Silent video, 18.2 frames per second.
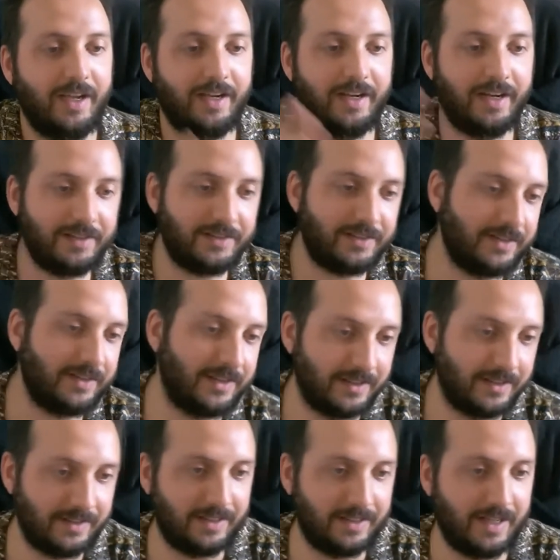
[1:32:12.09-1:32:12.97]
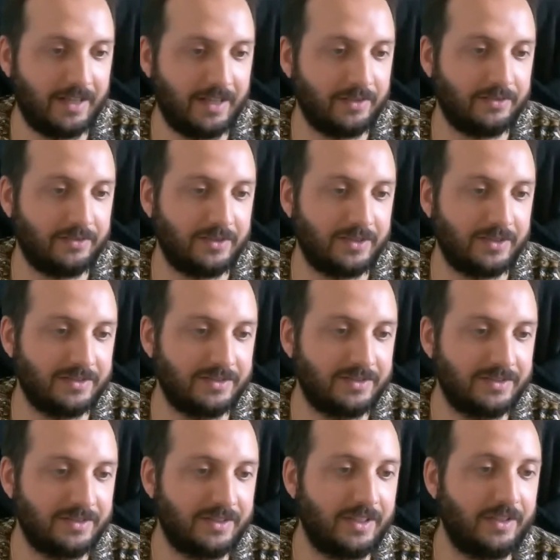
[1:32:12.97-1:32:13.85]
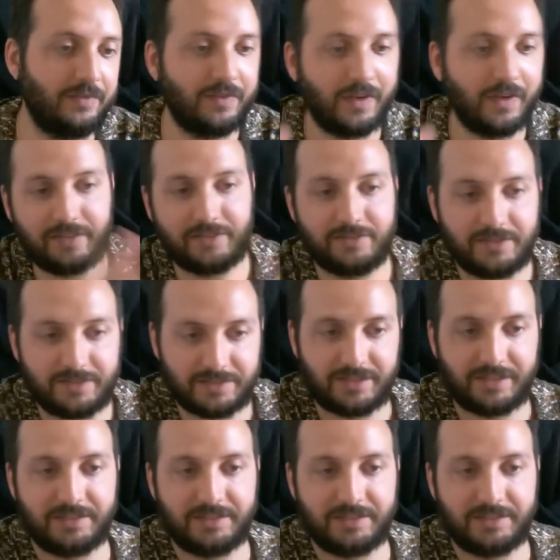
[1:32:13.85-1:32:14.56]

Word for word: another Algorand if Algorand